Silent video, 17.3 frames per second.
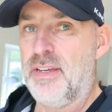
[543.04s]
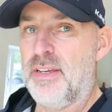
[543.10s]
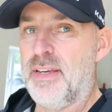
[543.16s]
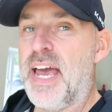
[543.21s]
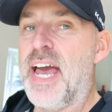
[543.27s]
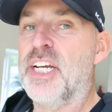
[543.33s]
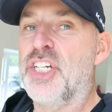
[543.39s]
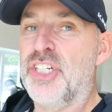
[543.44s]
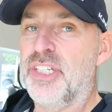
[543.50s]

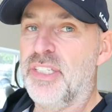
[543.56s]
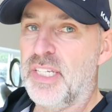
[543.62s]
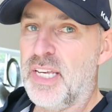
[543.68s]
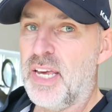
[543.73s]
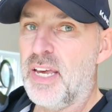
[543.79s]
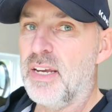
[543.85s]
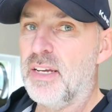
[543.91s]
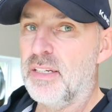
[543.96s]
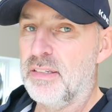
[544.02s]
Cash is
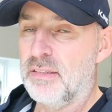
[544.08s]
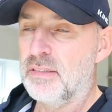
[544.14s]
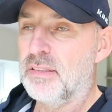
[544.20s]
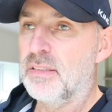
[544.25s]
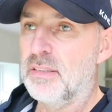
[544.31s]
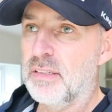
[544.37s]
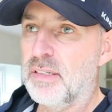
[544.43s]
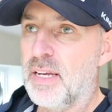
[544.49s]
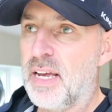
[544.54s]
king,
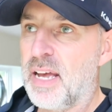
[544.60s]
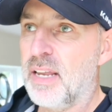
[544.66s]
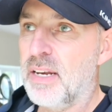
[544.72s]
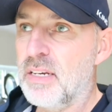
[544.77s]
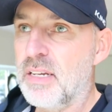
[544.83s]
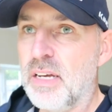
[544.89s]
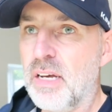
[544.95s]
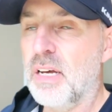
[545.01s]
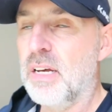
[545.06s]

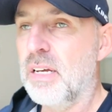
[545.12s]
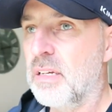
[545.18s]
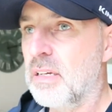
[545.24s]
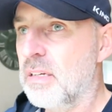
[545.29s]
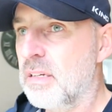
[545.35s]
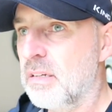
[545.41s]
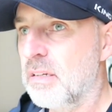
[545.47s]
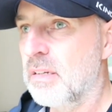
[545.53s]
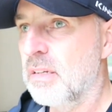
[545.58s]
and
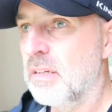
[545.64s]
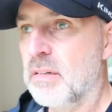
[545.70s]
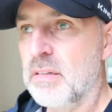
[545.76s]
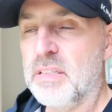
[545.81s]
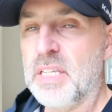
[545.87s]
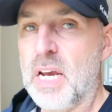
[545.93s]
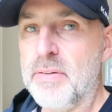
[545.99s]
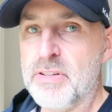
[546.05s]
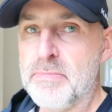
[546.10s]

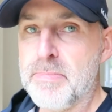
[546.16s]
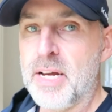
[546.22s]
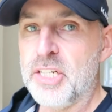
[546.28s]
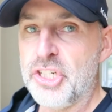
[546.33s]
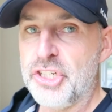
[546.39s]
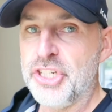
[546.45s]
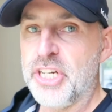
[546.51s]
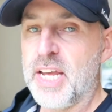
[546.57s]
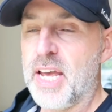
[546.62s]
save as
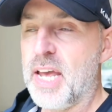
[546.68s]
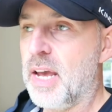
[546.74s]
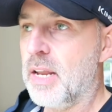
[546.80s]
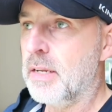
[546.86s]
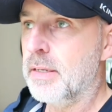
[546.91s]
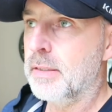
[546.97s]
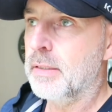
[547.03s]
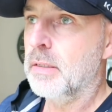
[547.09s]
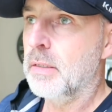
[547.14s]
much as you can.